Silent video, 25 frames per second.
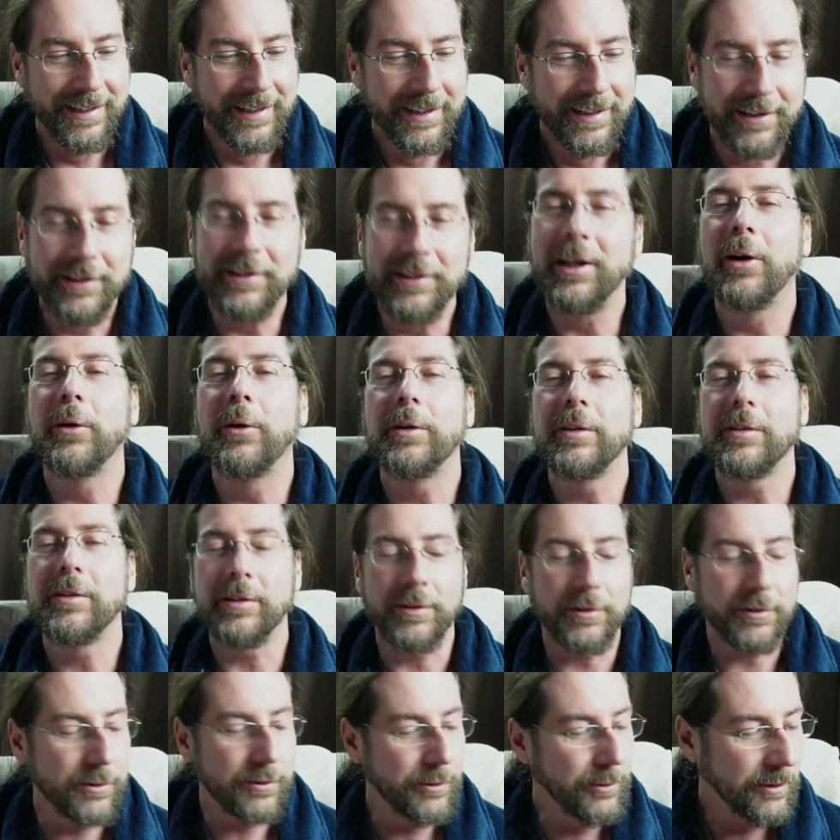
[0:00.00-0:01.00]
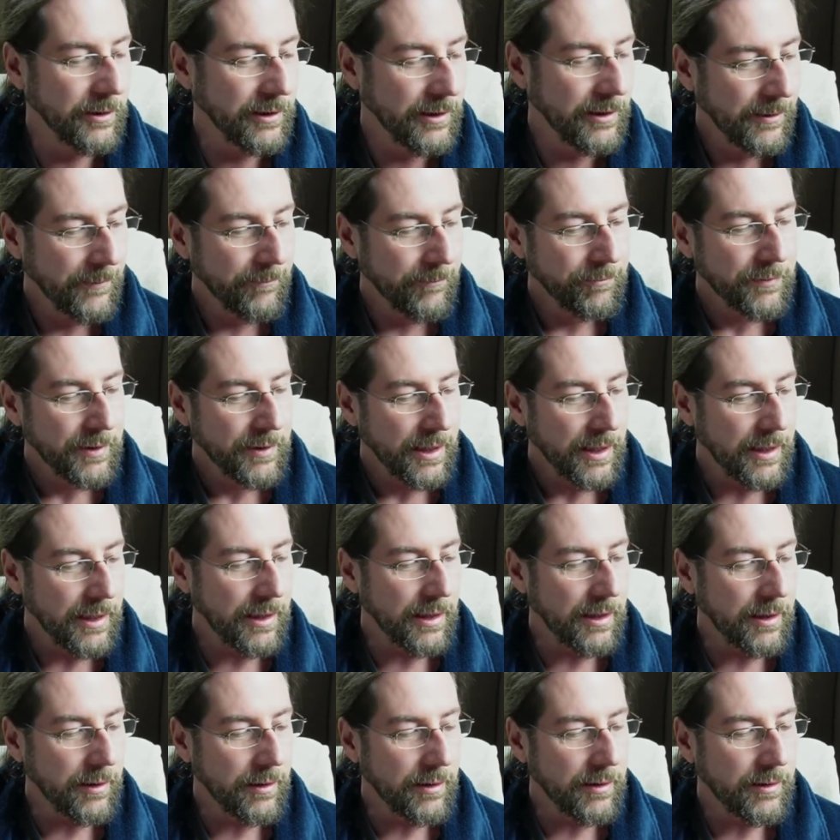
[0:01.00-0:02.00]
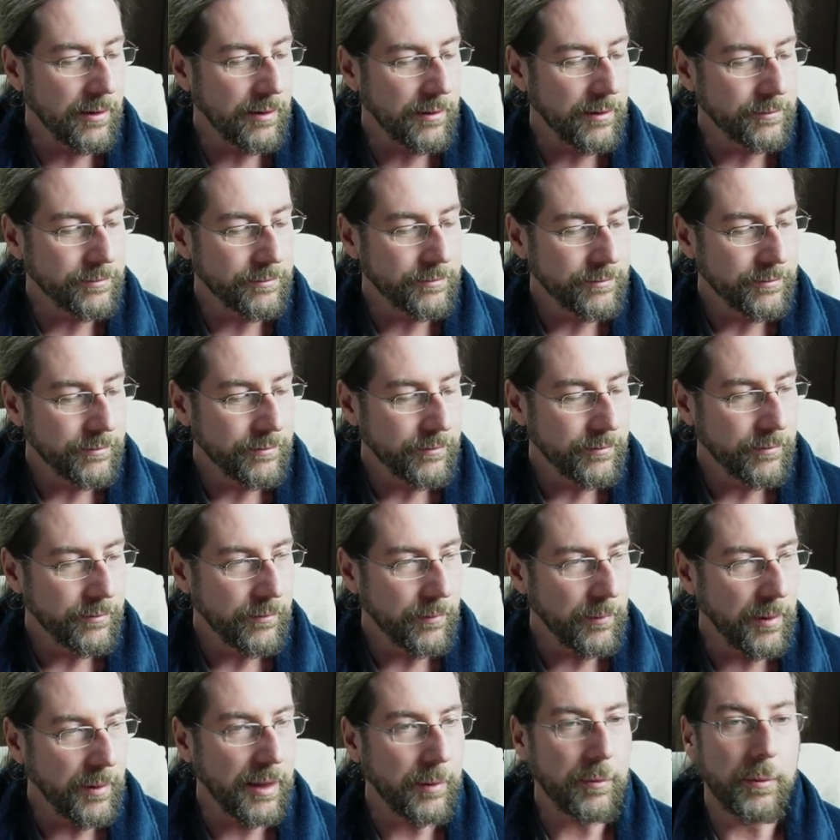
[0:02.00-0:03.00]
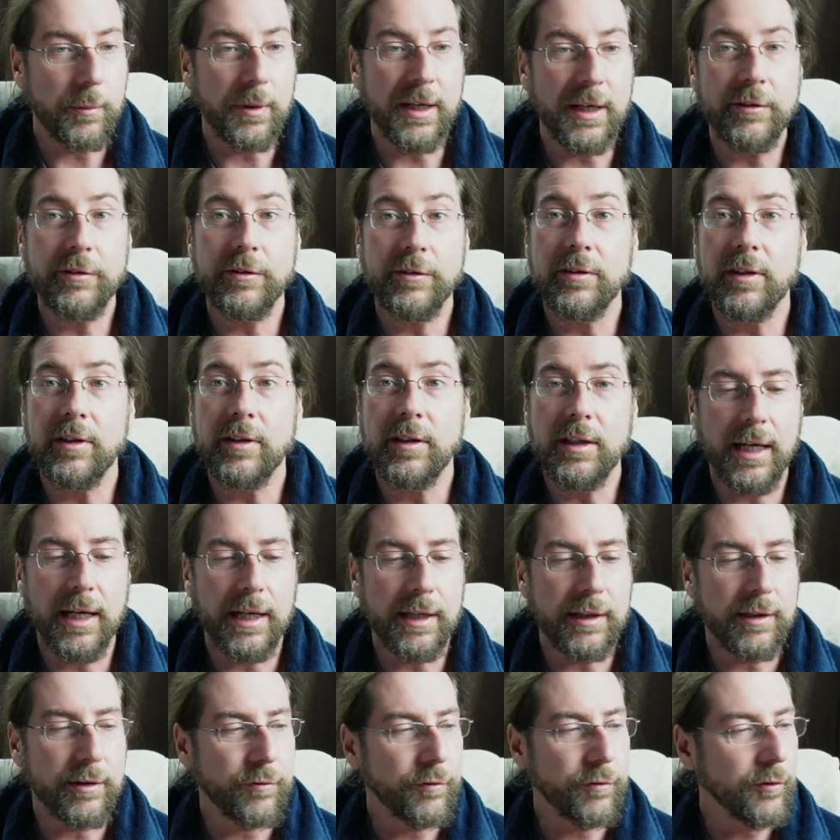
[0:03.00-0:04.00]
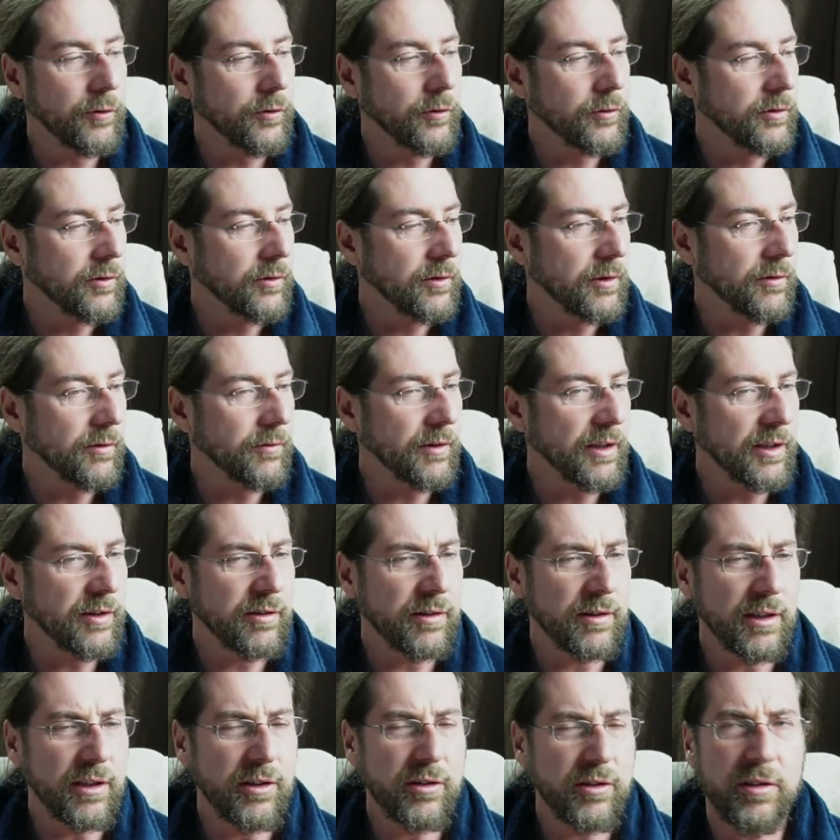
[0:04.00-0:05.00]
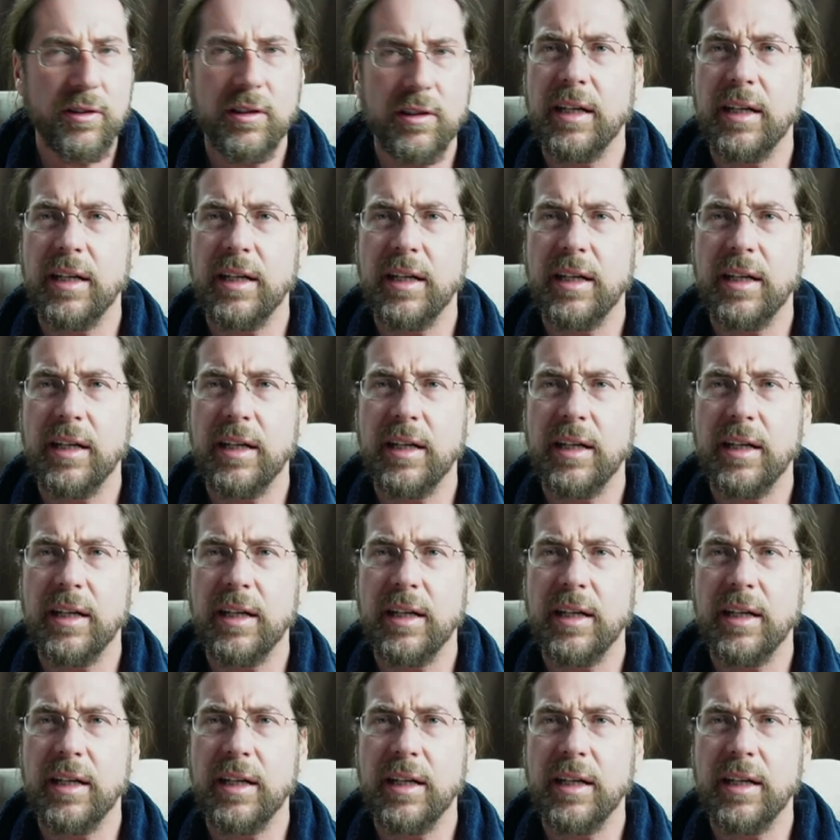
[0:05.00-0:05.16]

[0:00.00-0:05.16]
no, it's all cool. Um, my, my wife, Cindy, had her first vaccination.